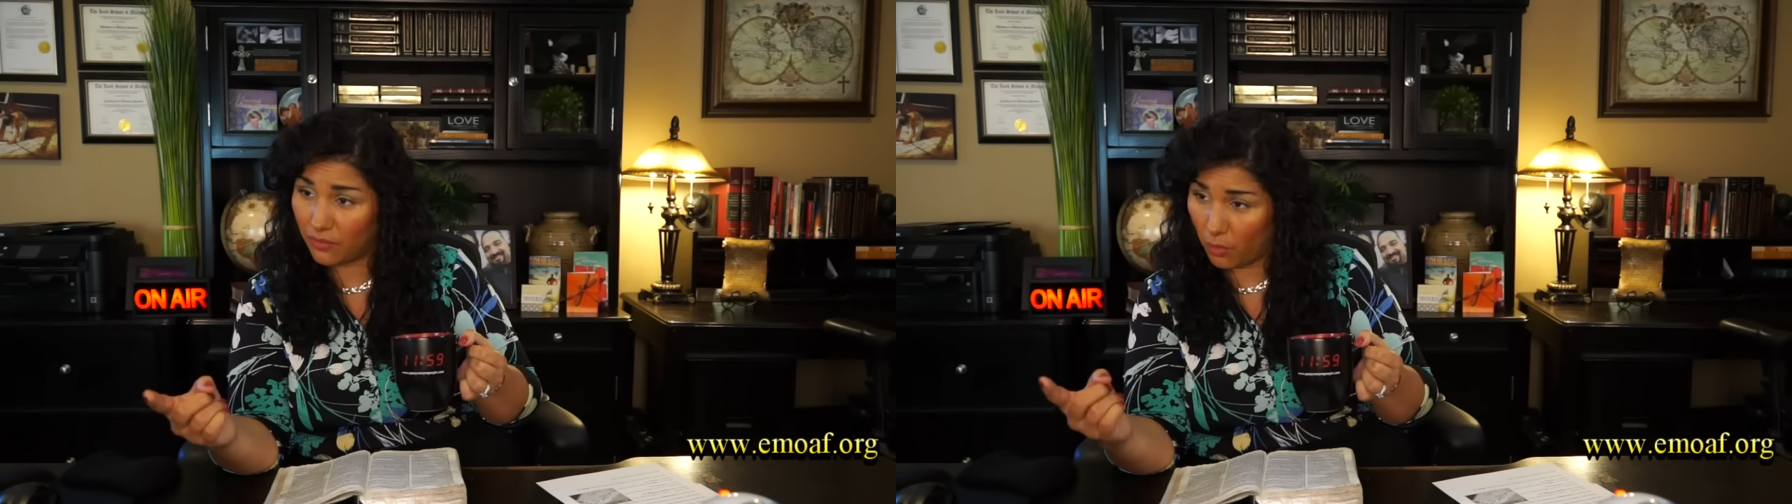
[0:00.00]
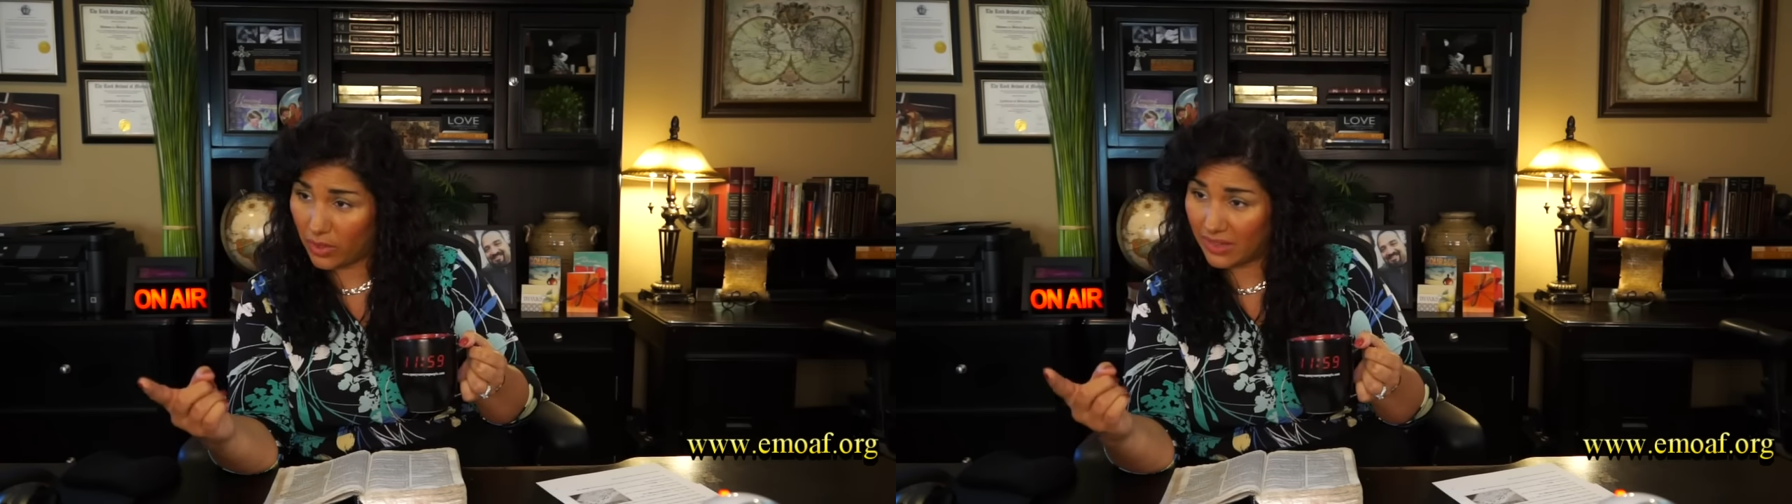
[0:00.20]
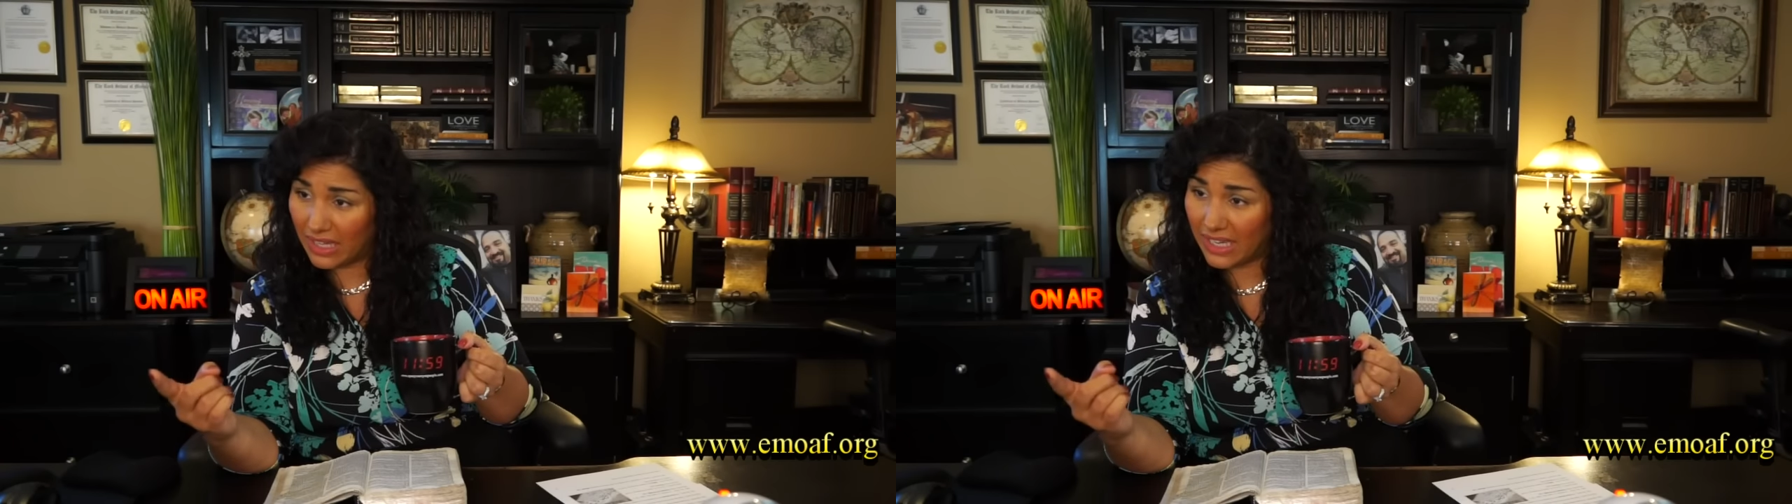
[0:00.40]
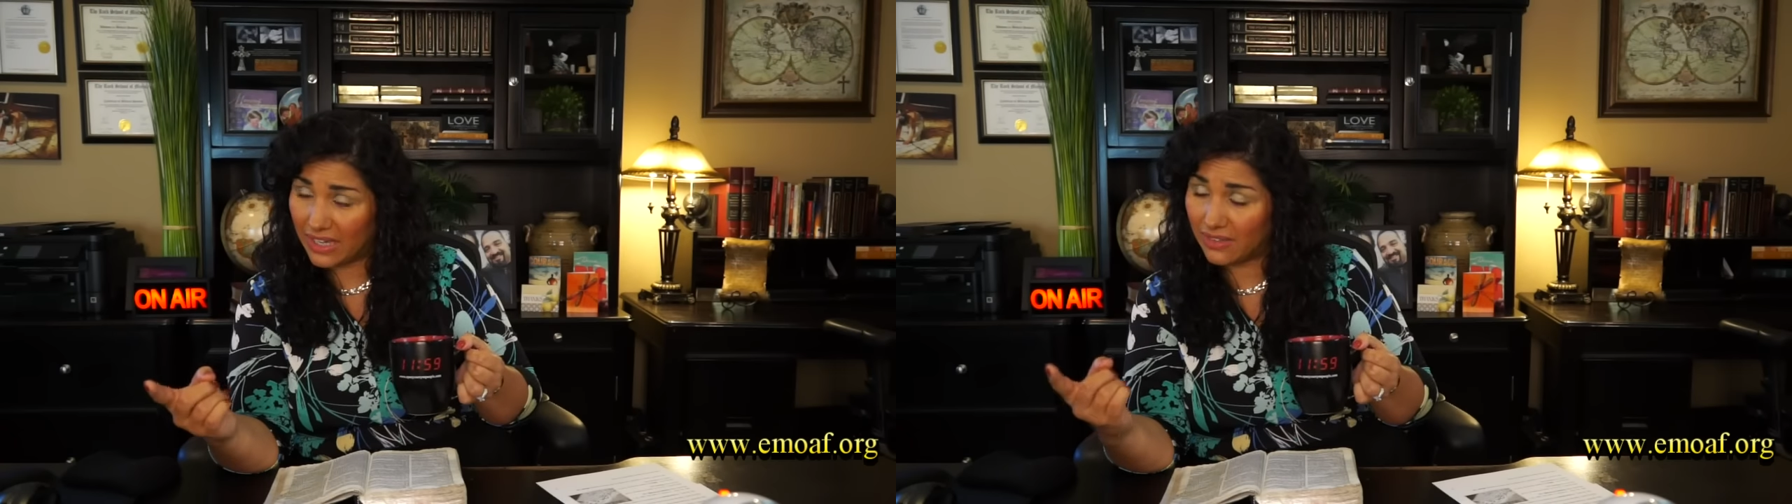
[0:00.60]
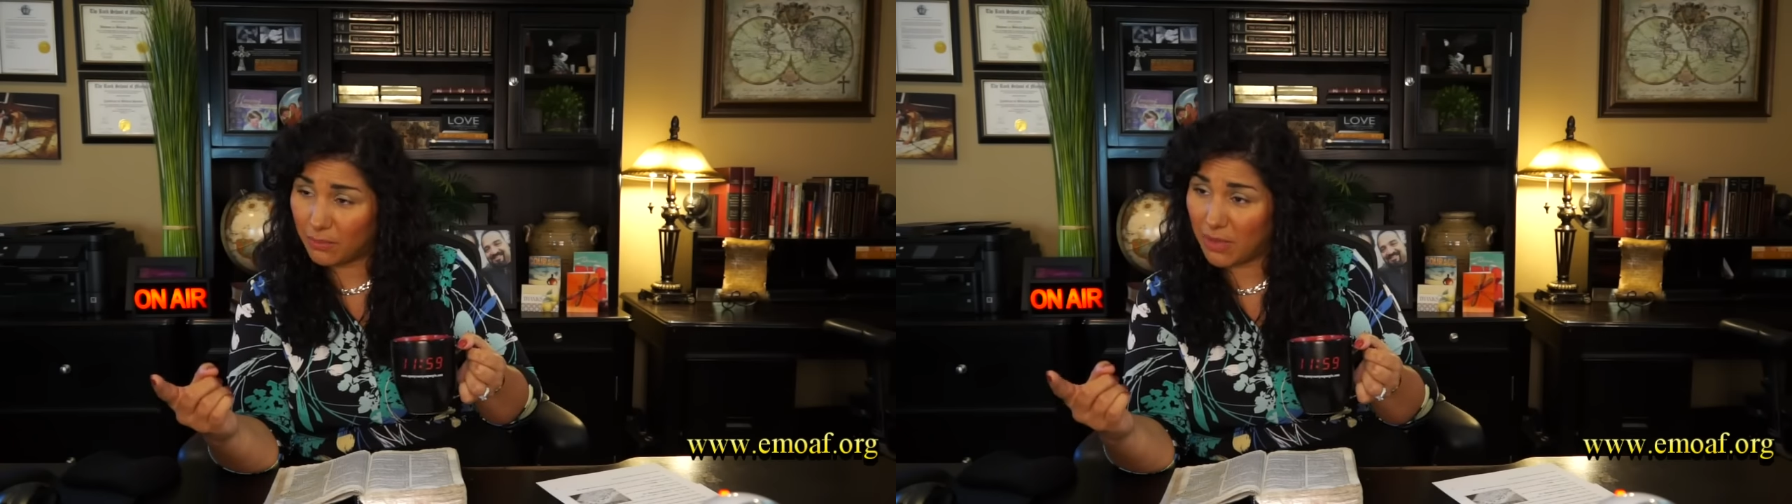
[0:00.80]
For one of the
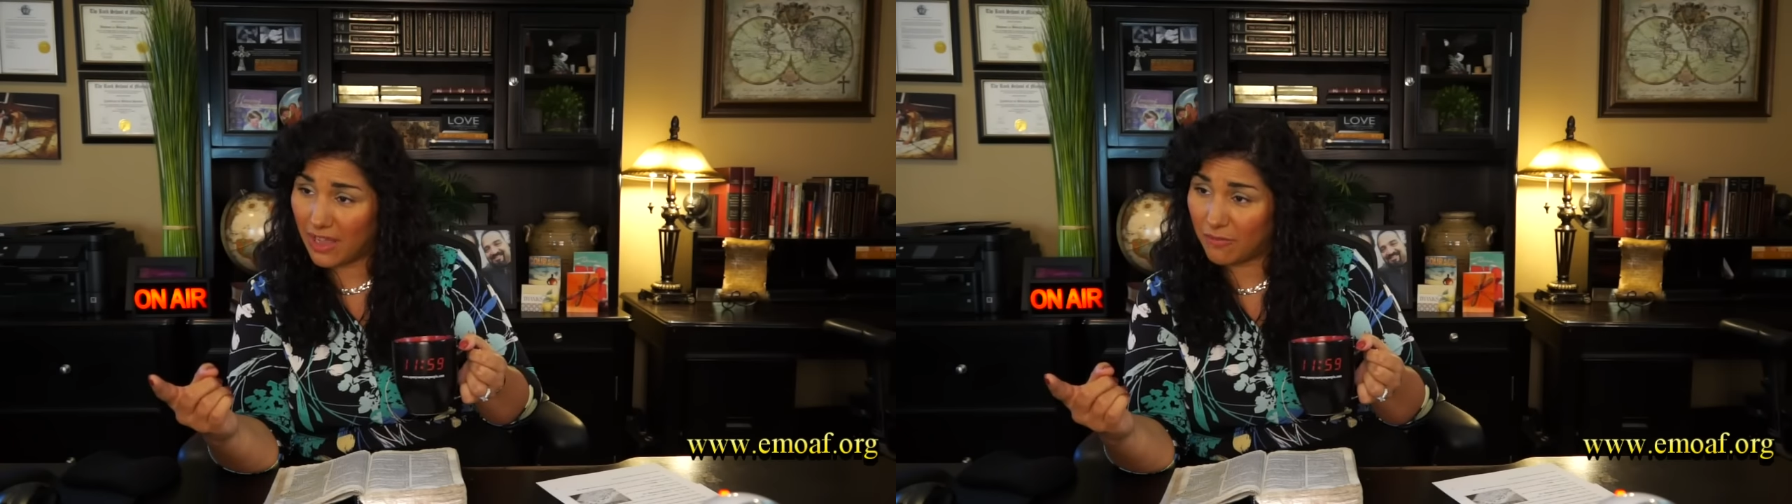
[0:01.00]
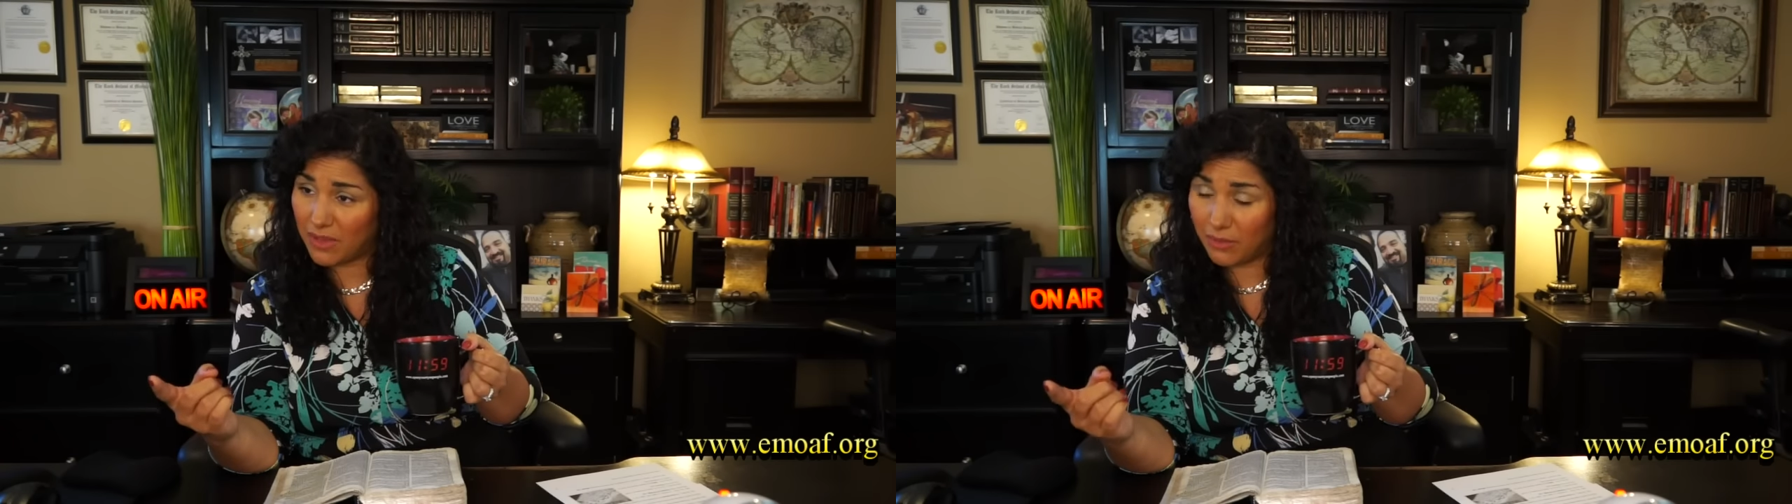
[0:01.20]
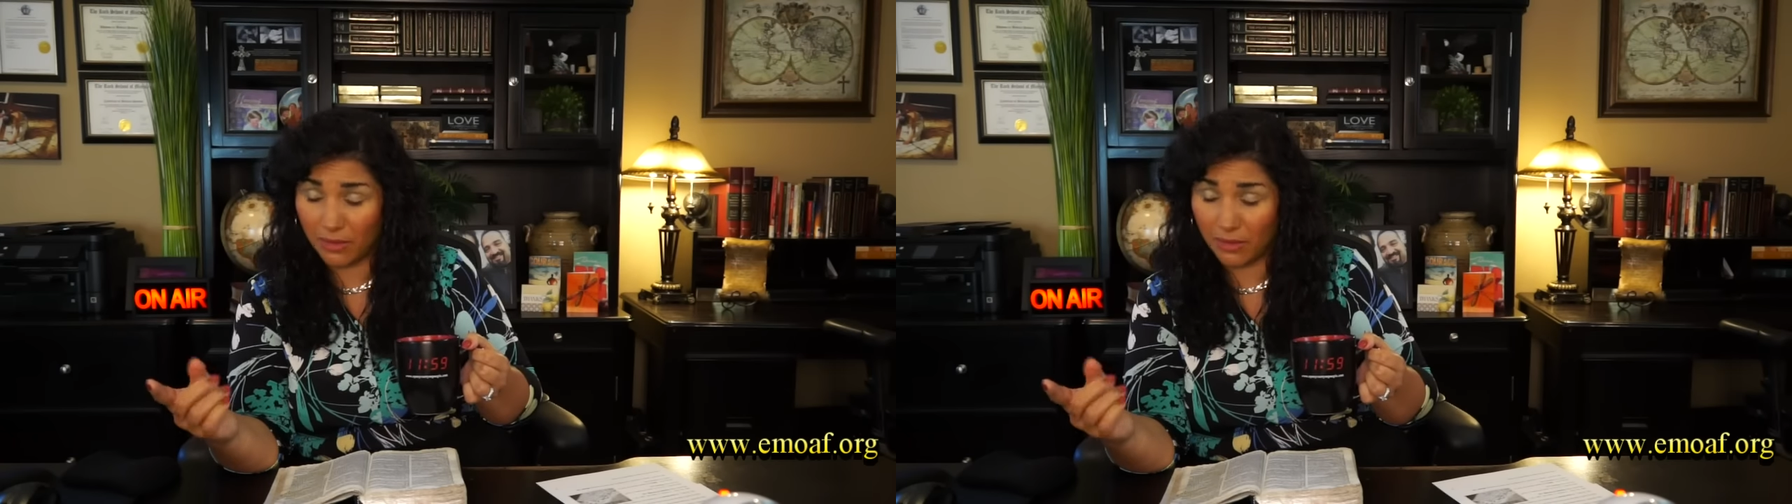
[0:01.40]
ladies, it may have been